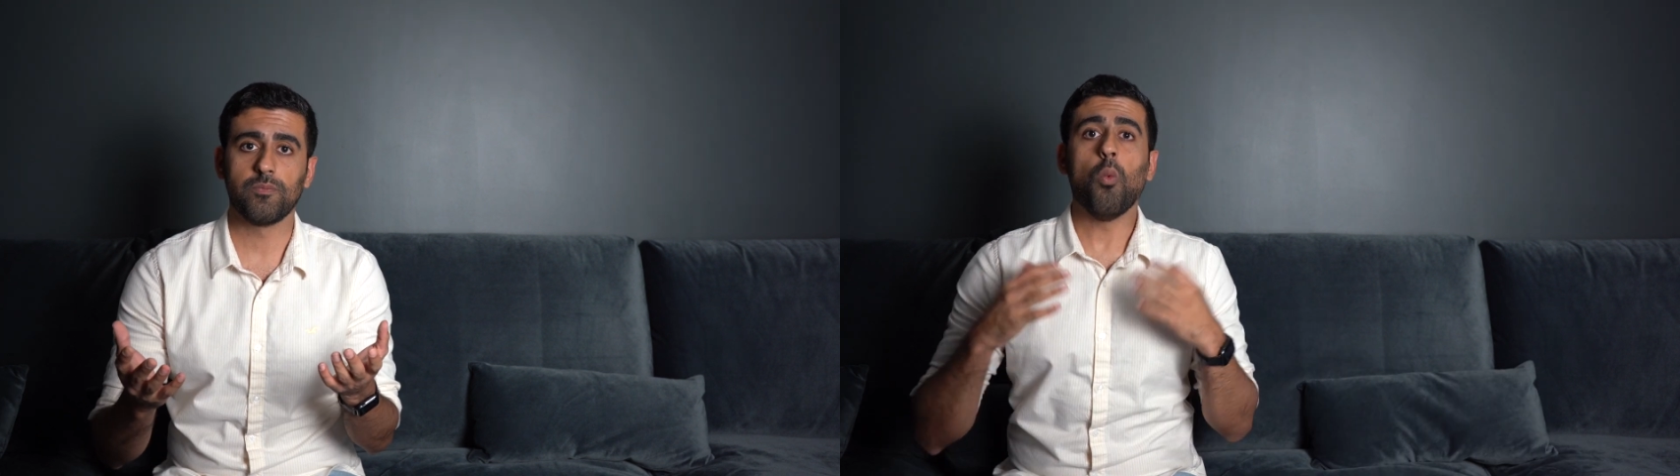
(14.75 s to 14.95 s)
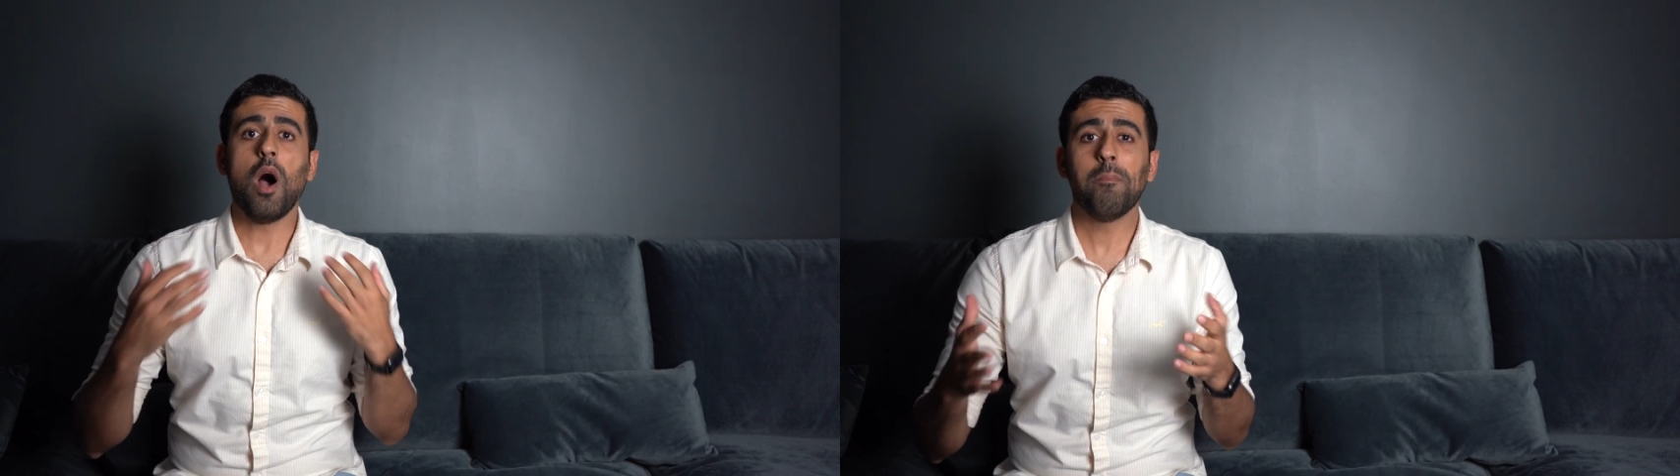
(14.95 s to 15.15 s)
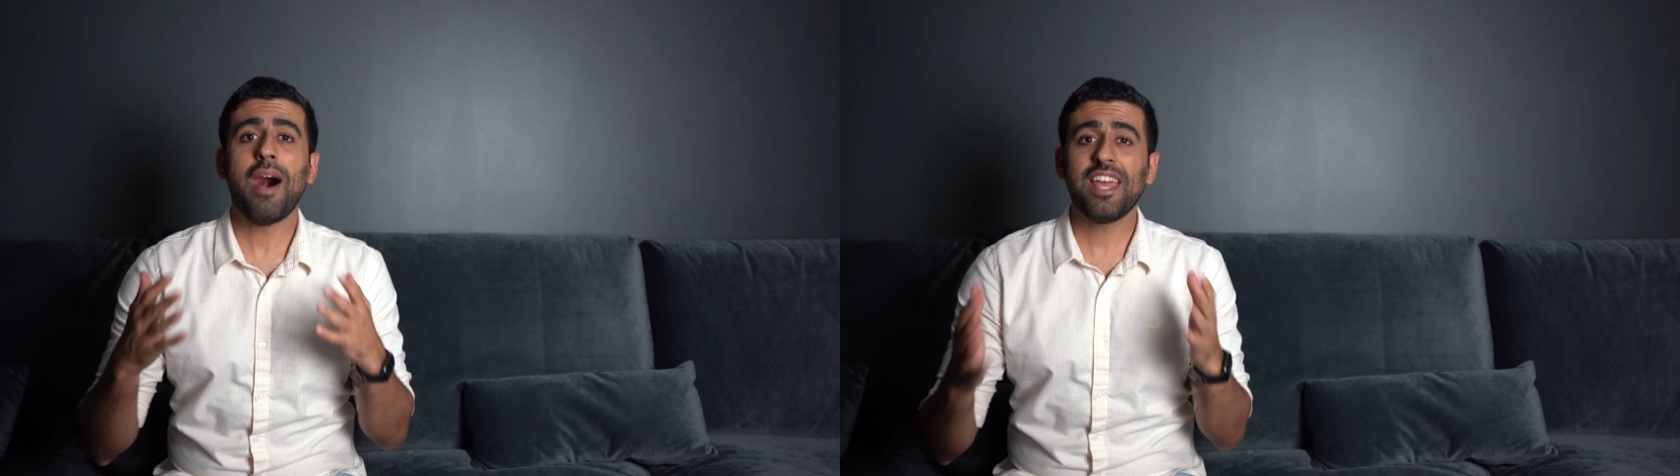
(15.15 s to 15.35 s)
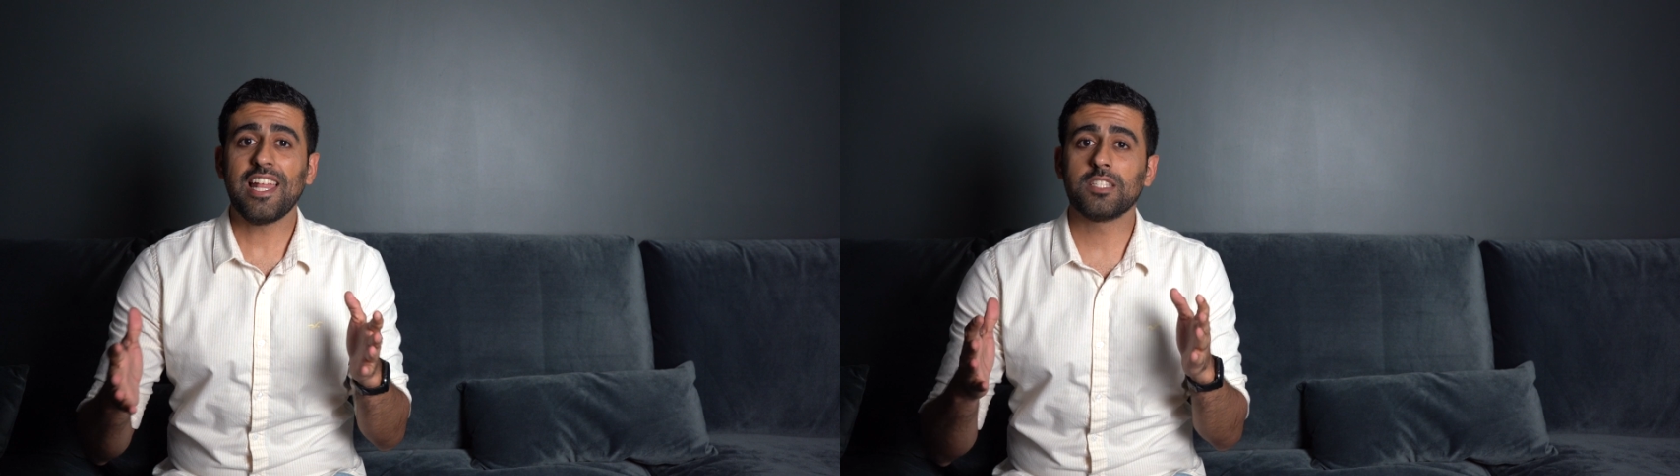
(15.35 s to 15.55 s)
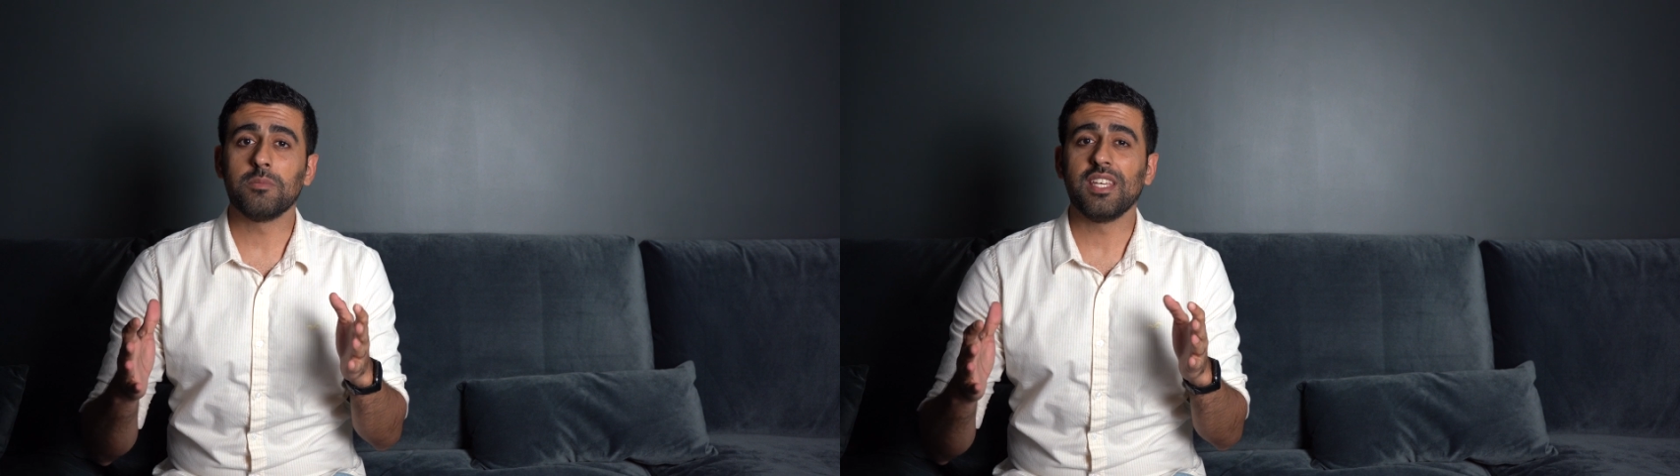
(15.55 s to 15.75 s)
While my
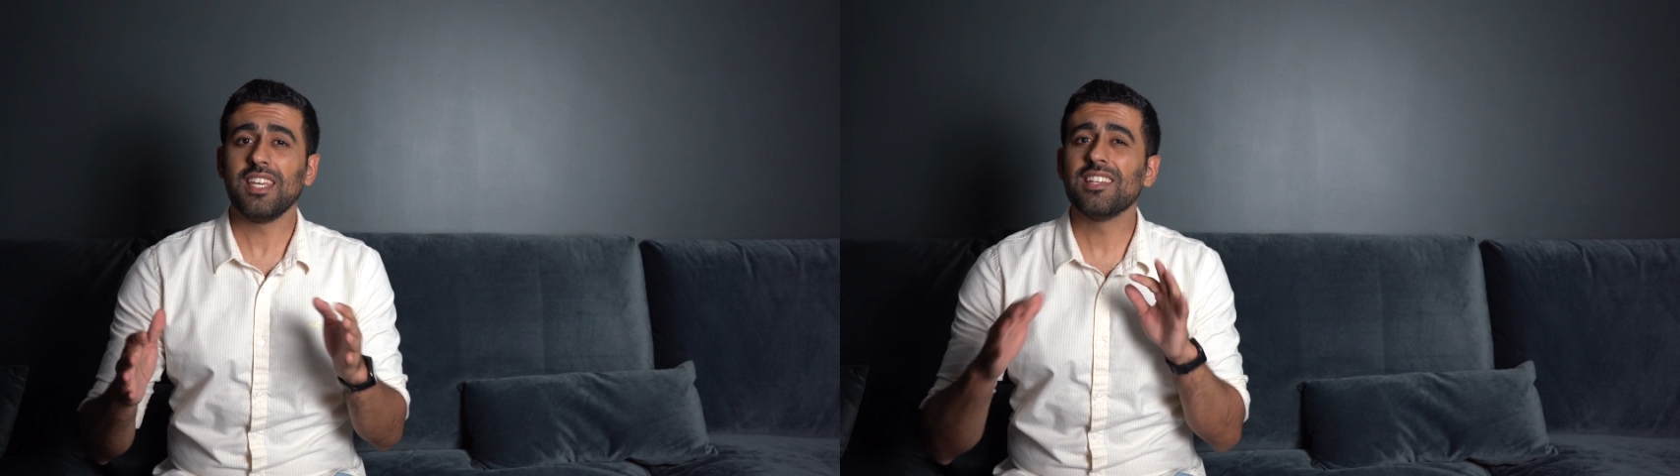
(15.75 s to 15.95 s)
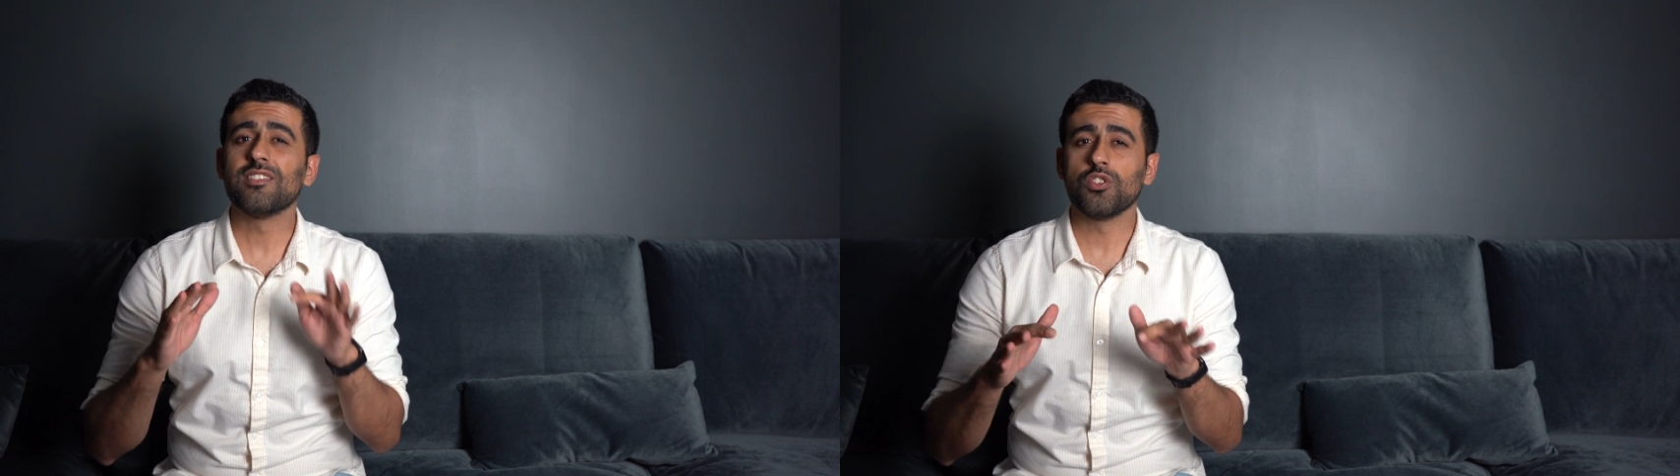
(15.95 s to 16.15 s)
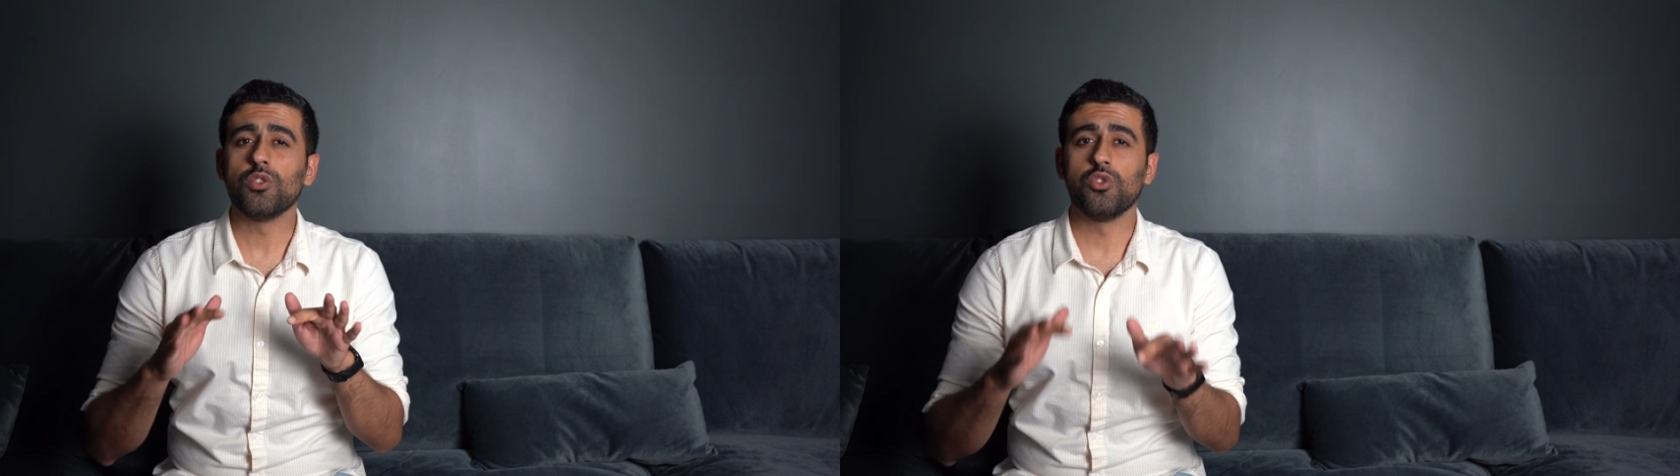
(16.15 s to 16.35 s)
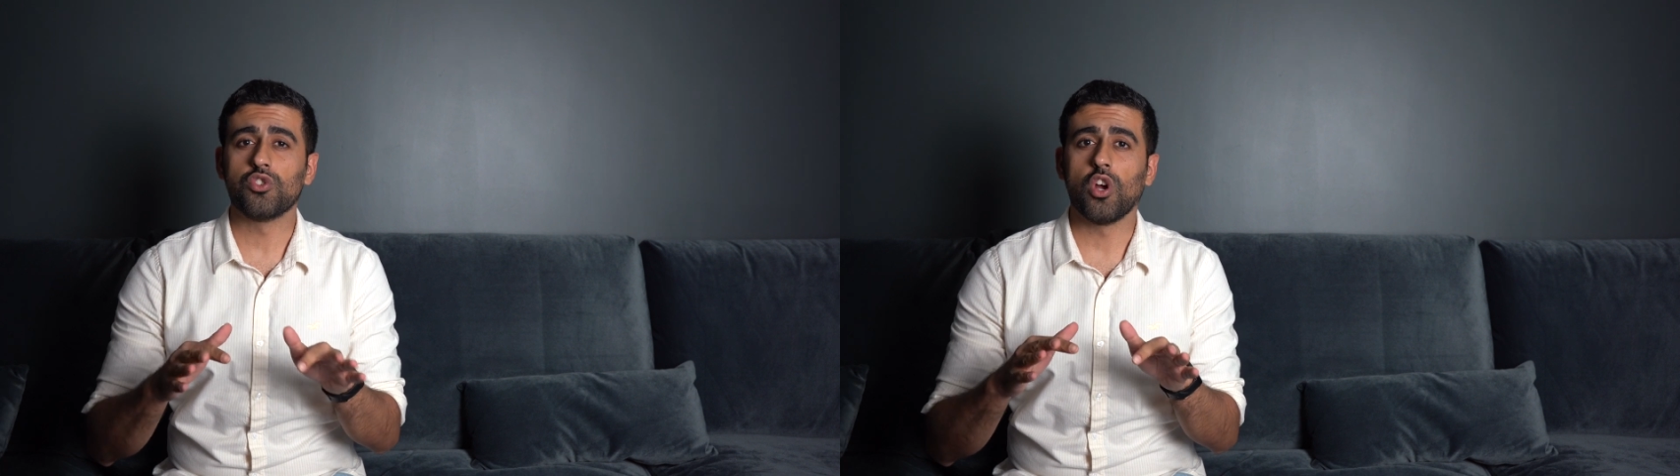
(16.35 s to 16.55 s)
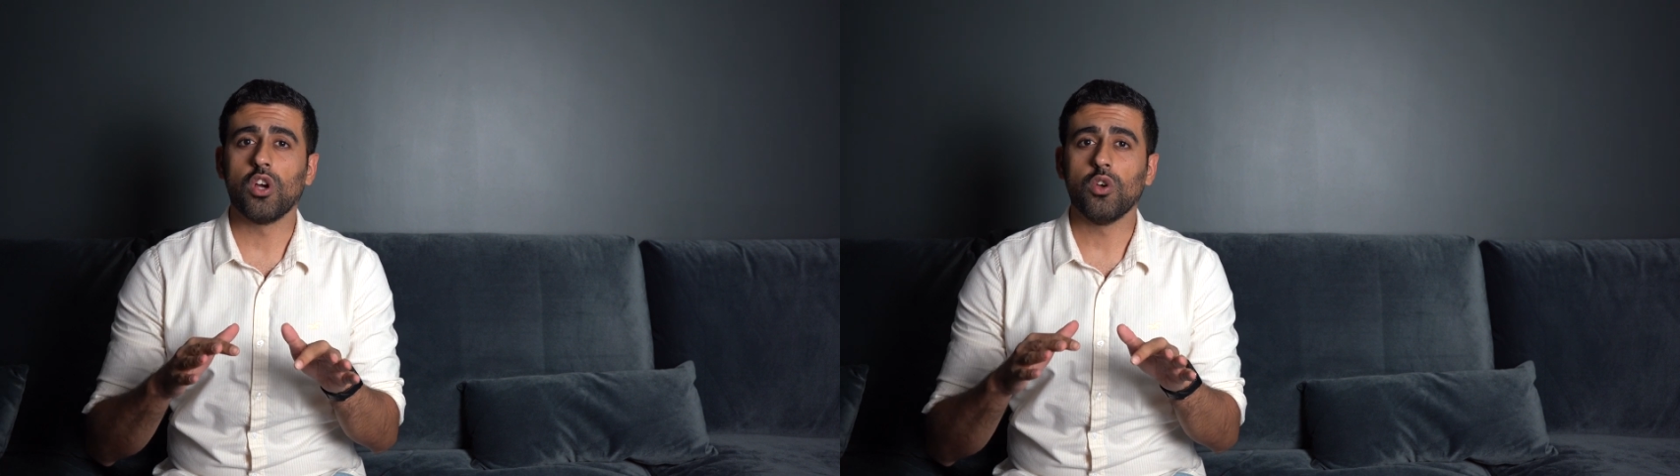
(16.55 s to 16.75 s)
anatomy isn't too
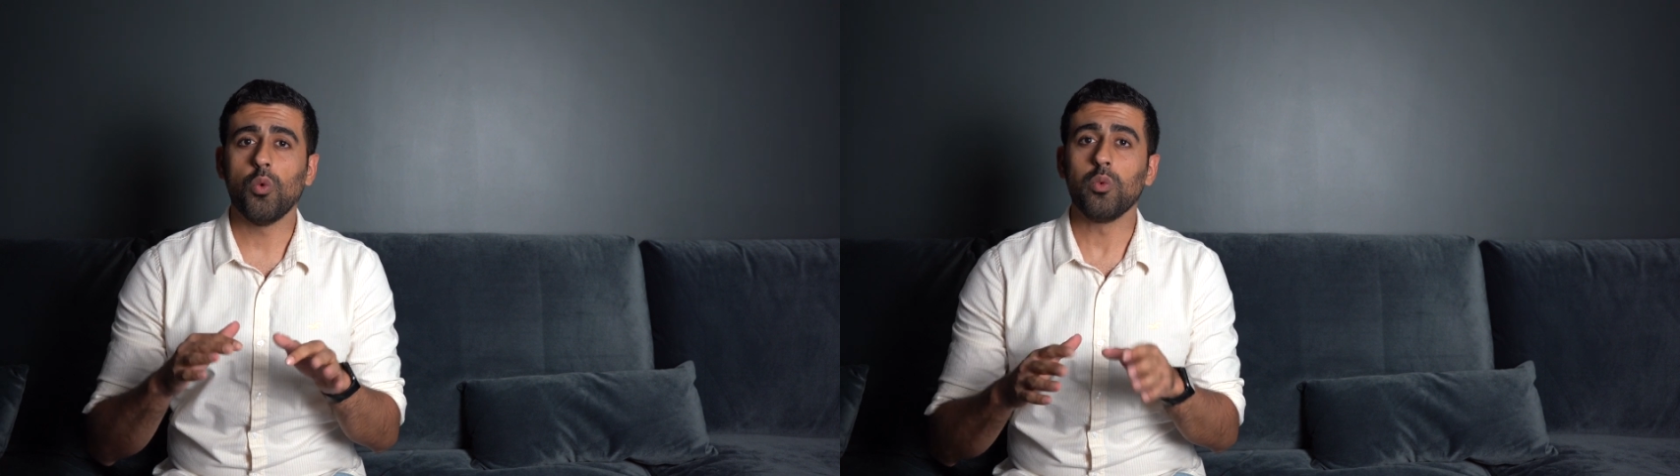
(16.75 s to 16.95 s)
strong,